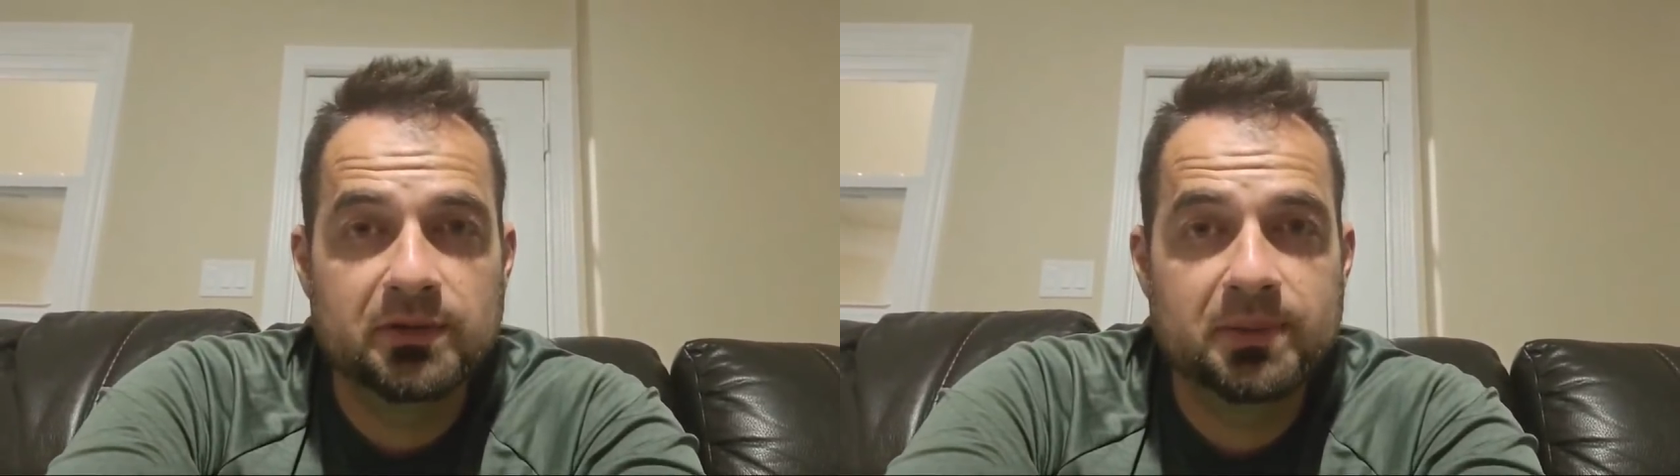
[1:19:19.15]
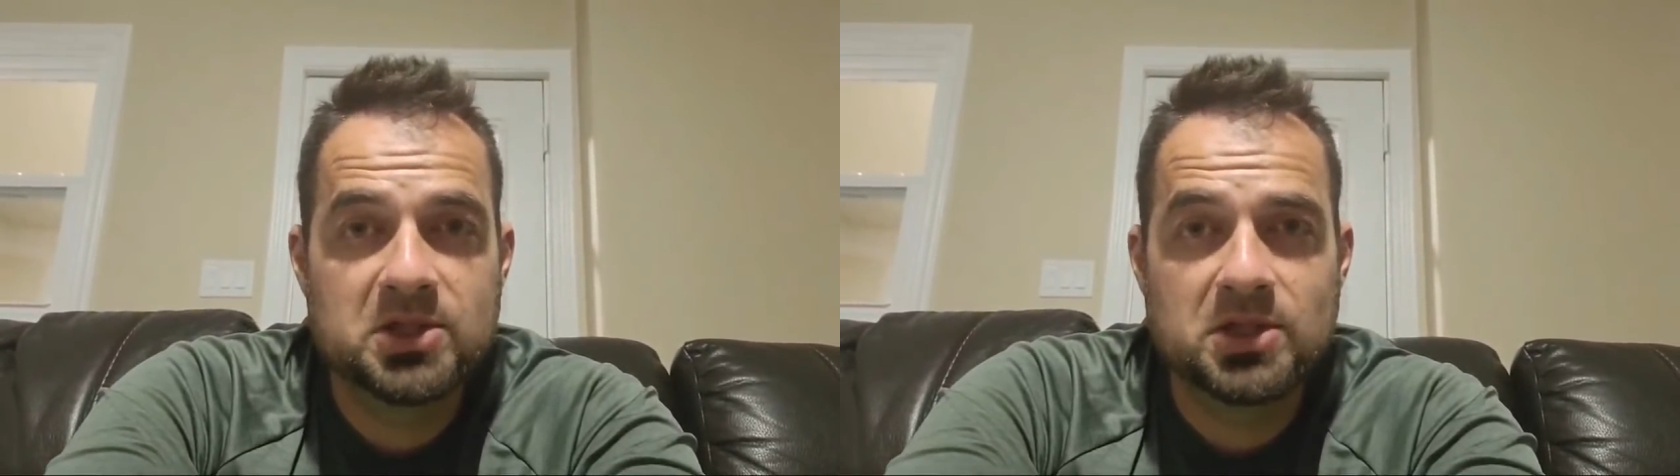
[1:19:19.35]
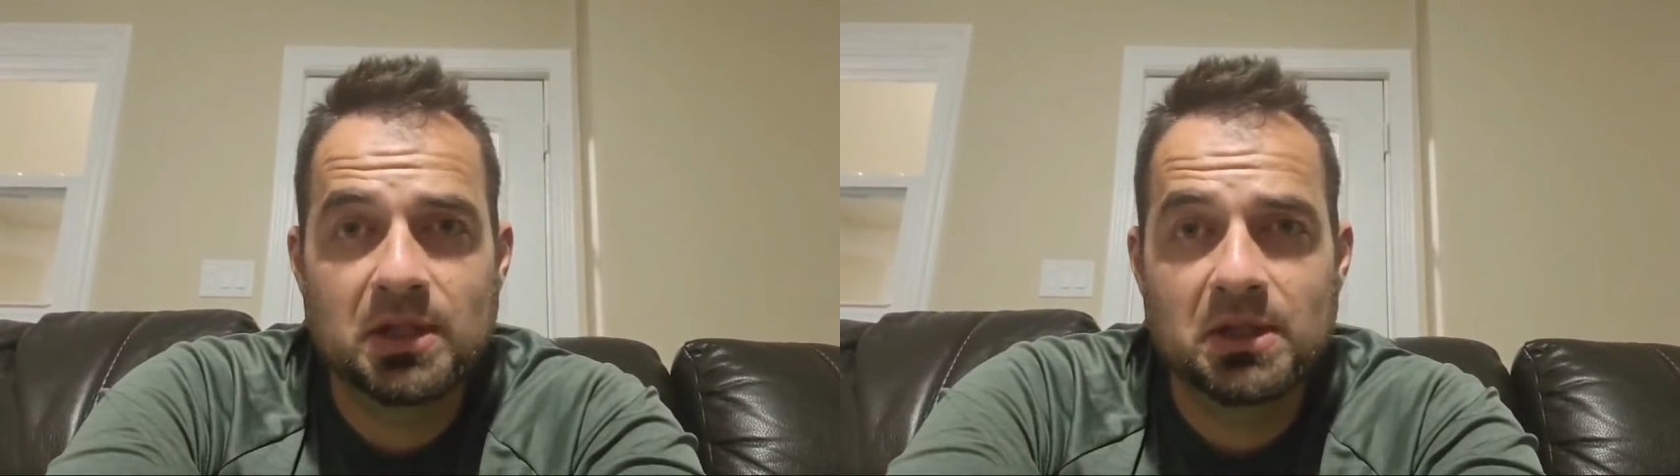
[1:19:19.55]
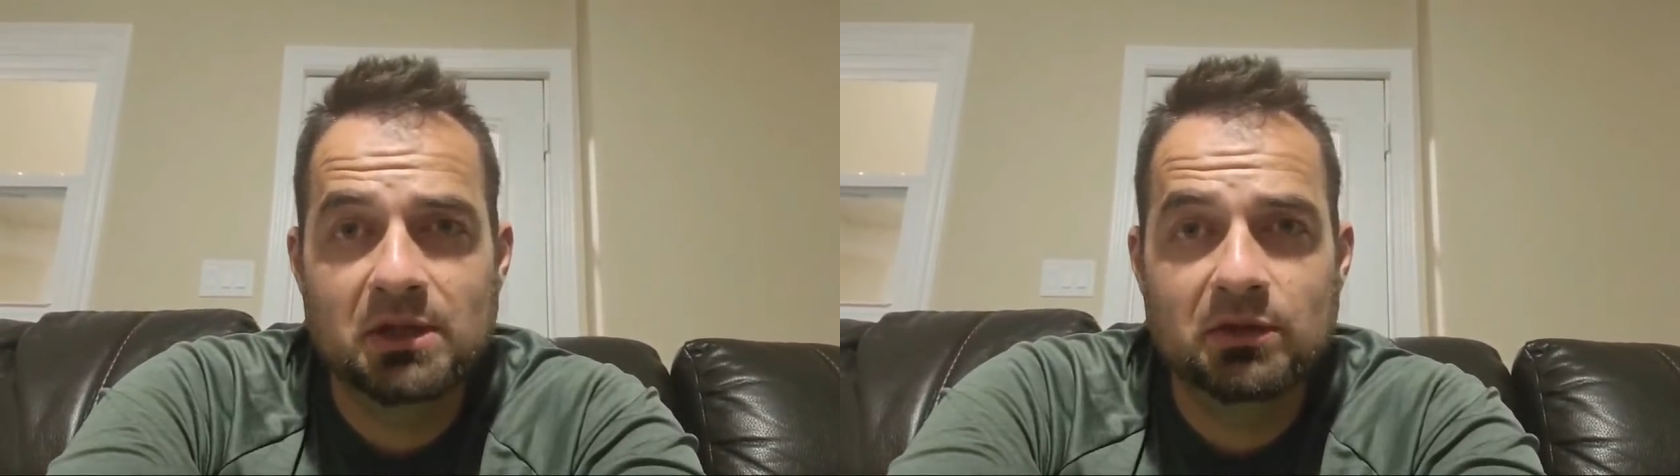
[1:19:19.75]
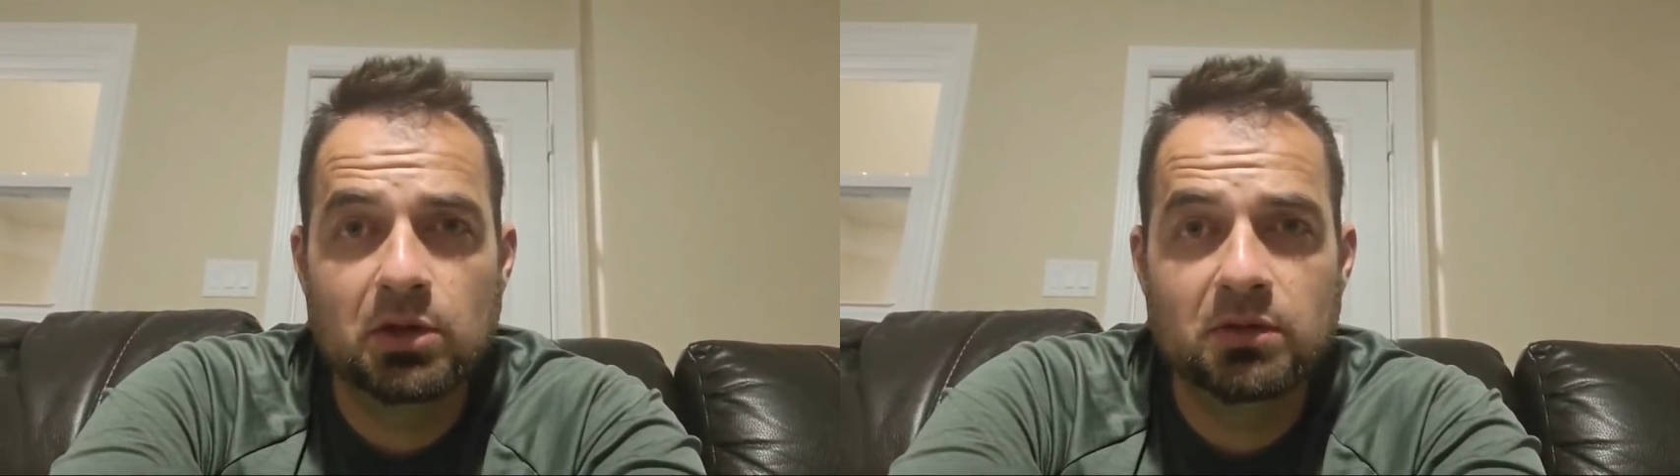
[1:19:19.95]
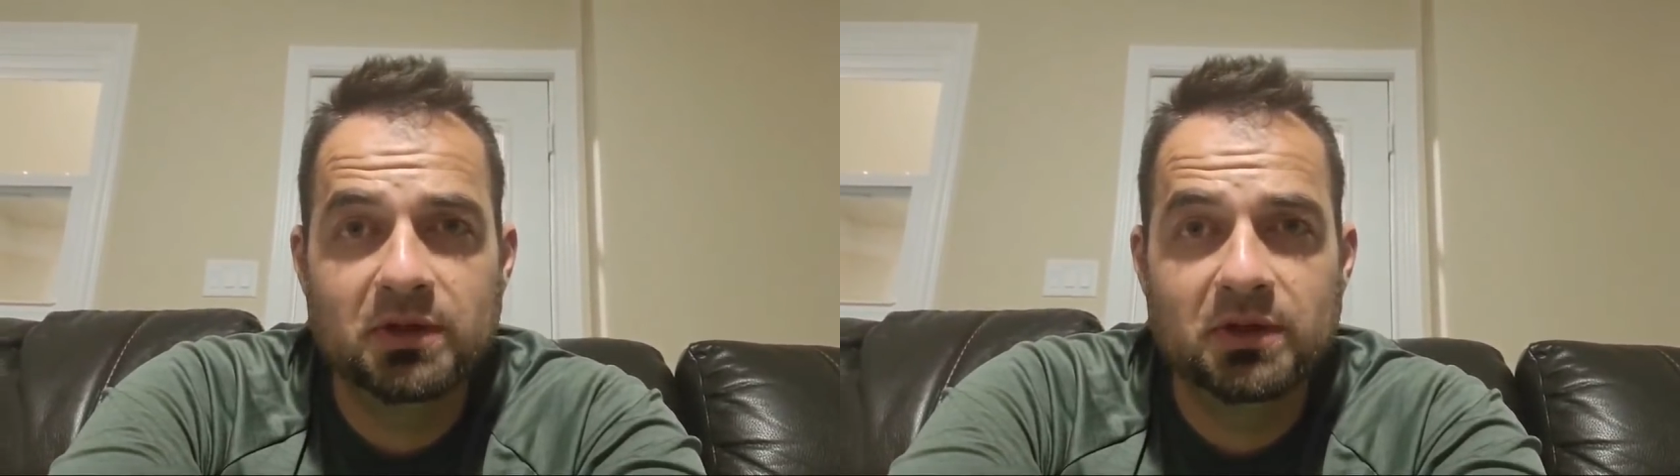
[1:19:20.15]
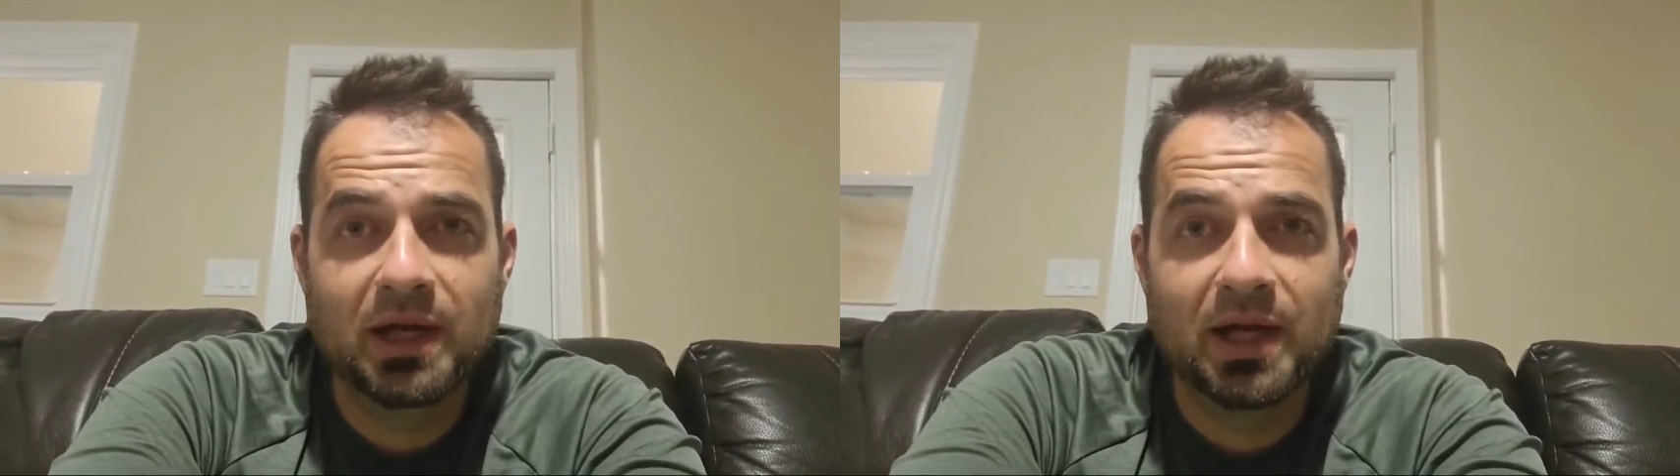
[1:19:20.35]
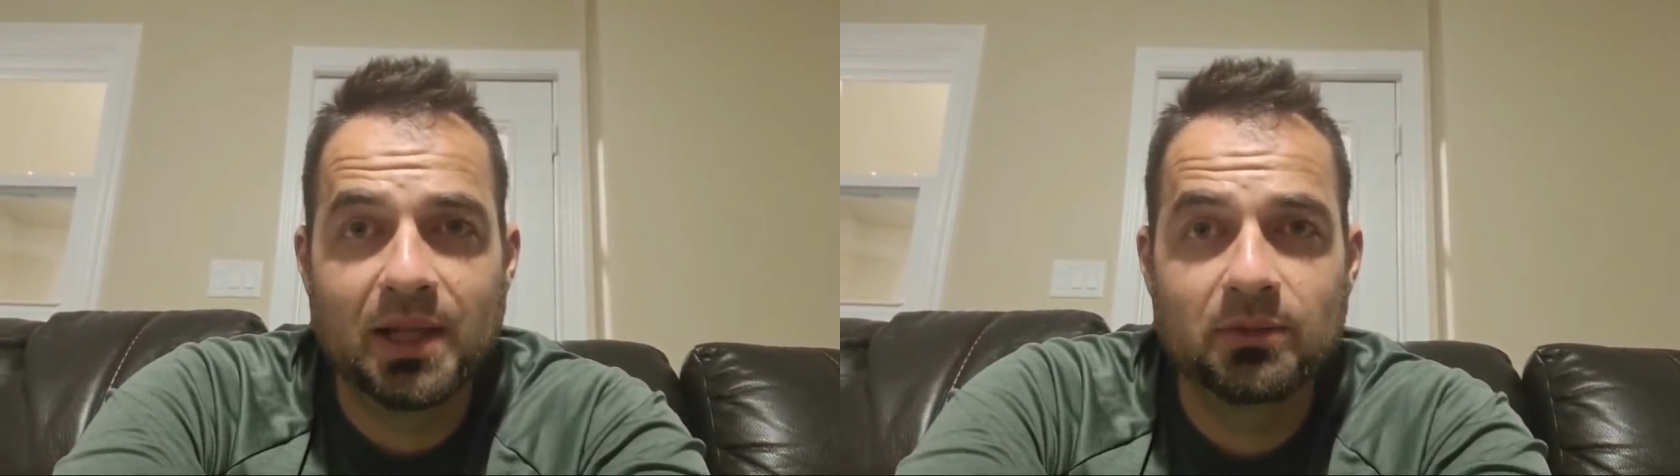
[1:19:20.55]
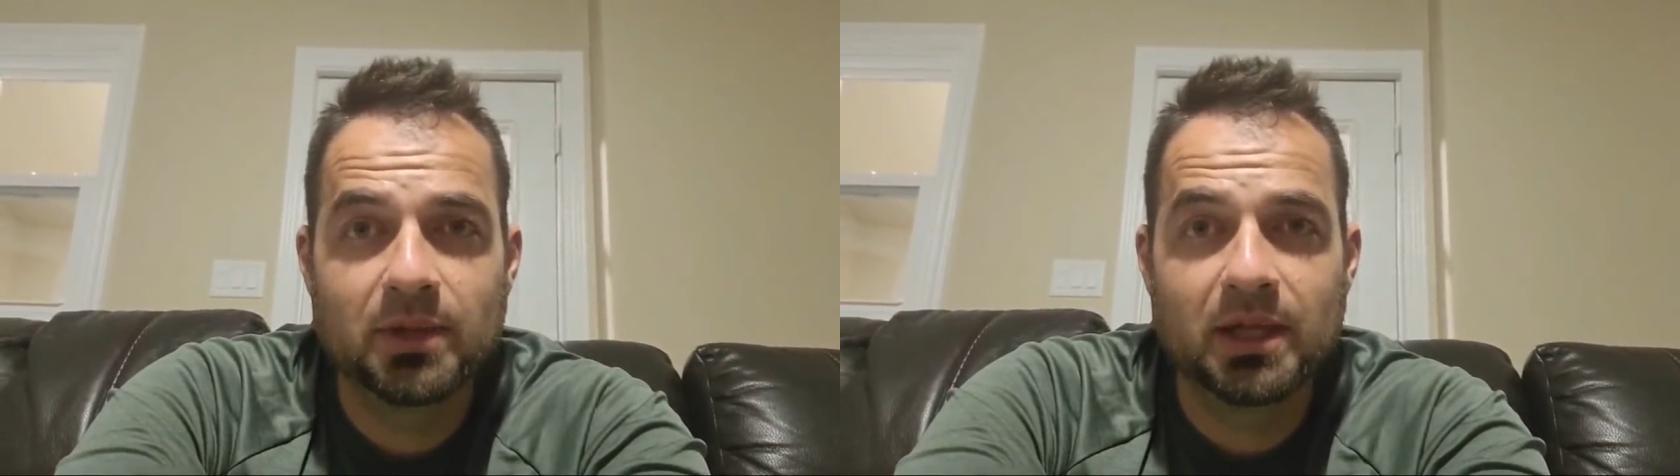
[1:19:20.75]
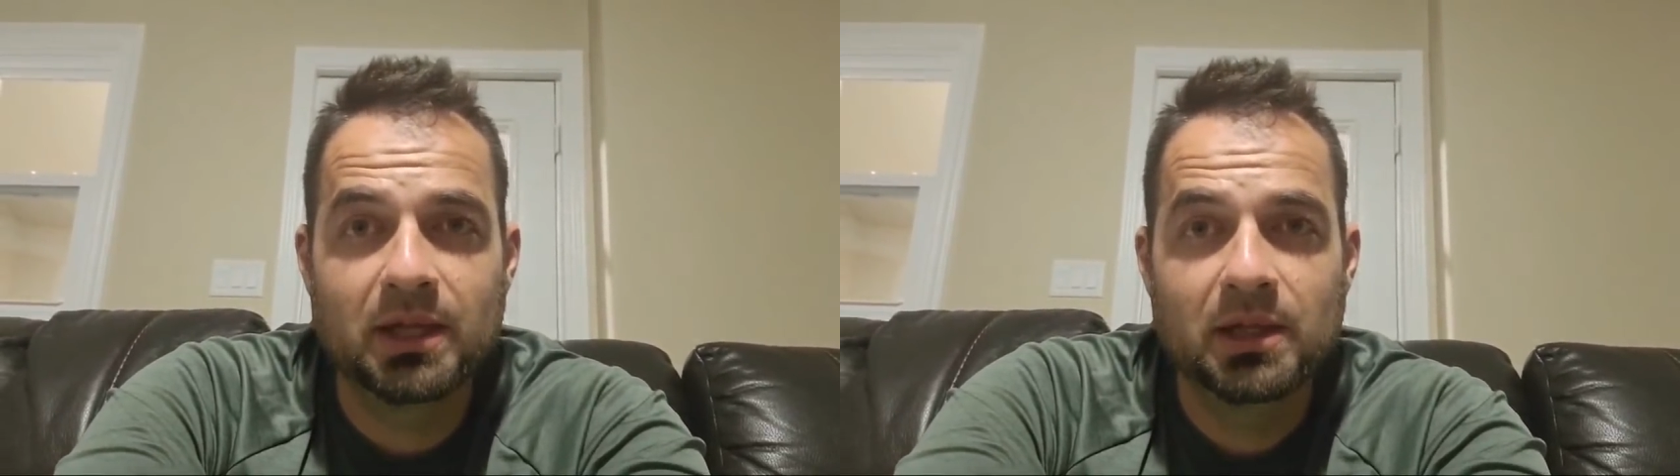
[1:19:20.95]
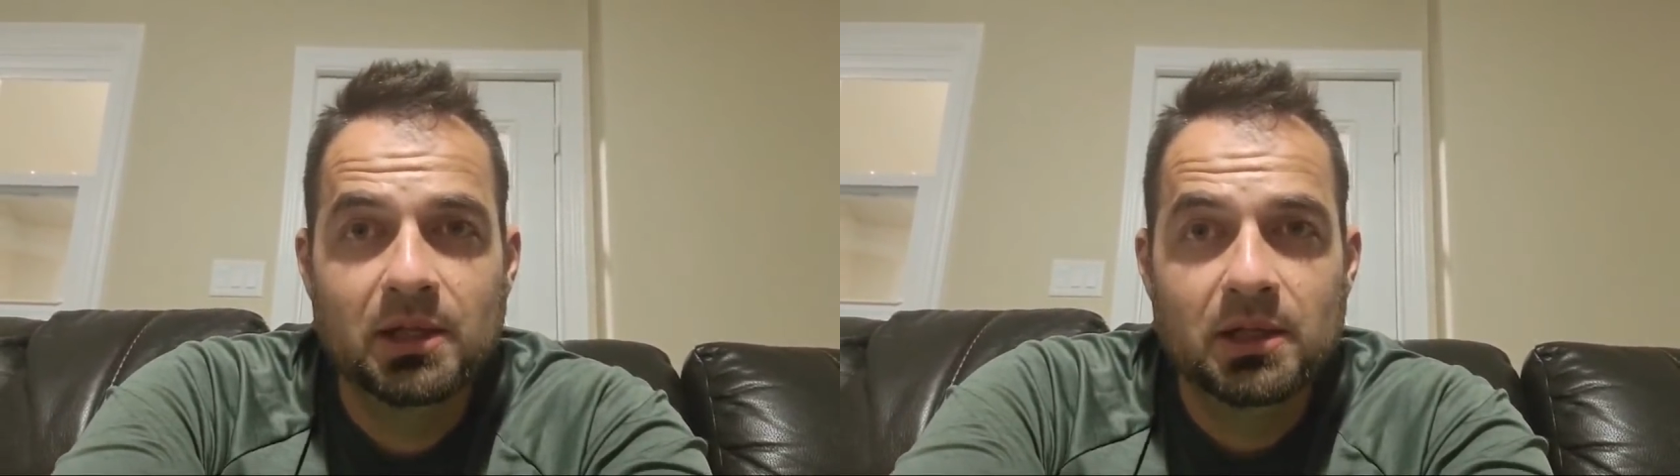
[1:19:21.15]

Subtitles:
especially in these COVID times, right?